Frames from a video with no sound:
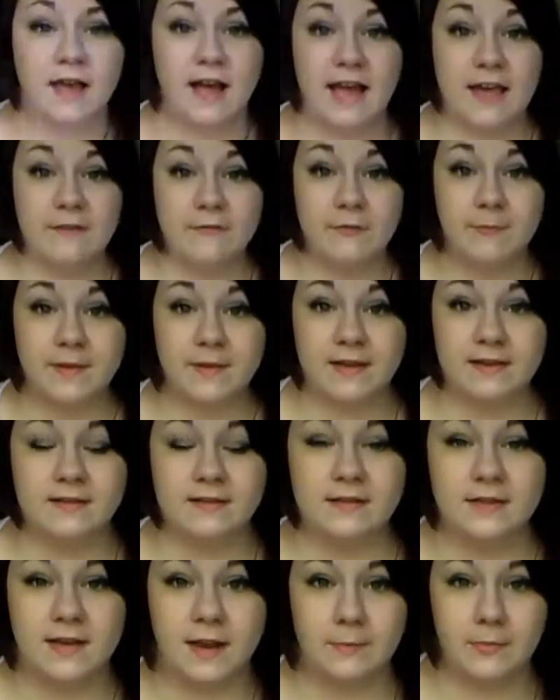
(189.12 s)
I haven't
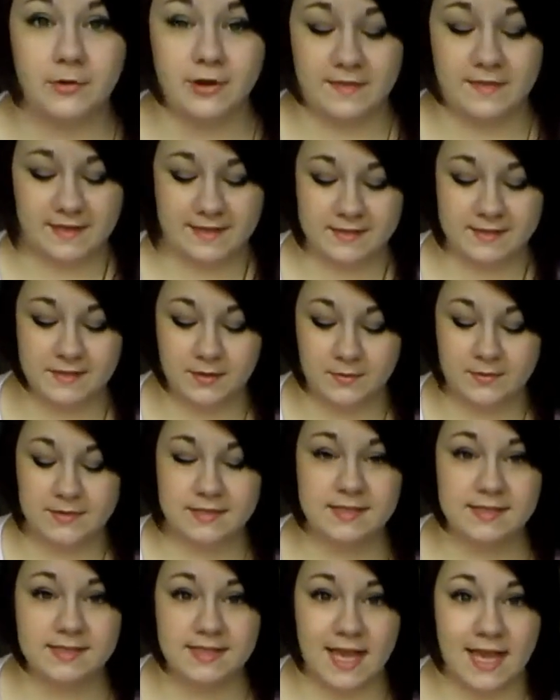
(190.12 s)
been numbering these, so
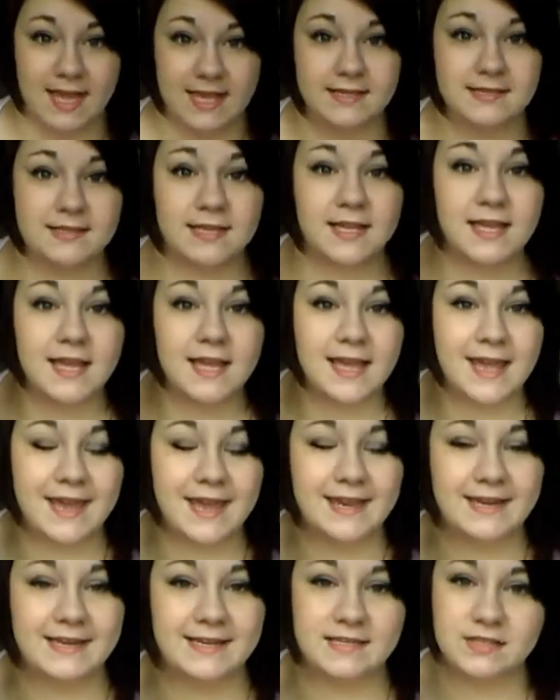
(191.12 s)
this is 8,
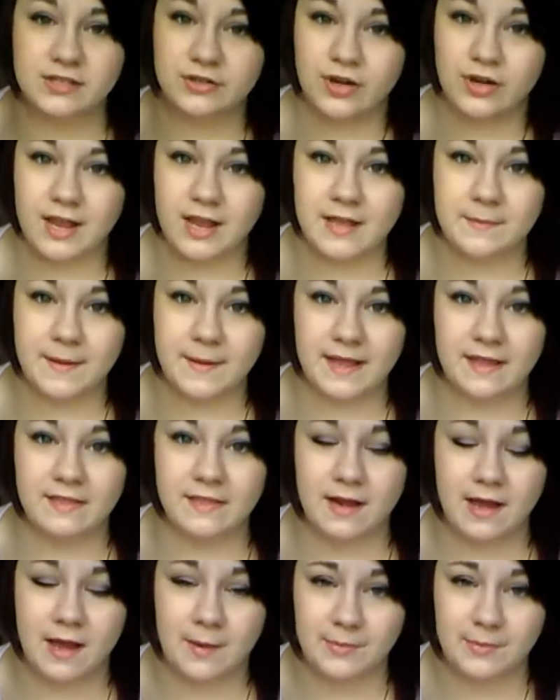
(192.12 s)
and it is Crank by
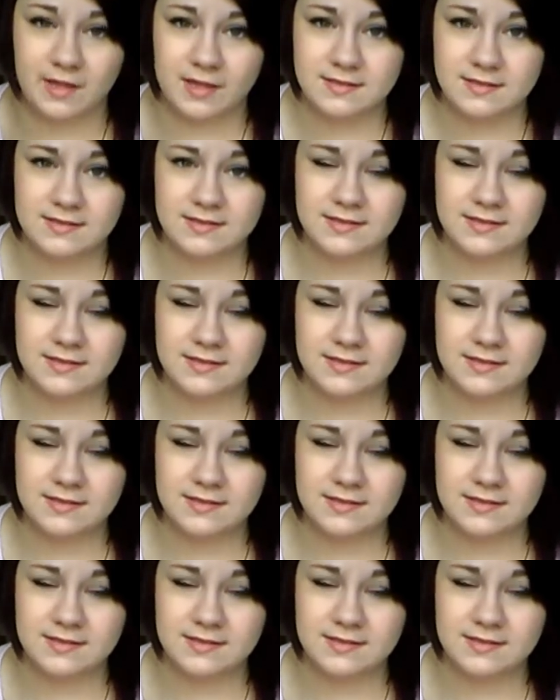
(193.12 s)
Ellen Hopkins.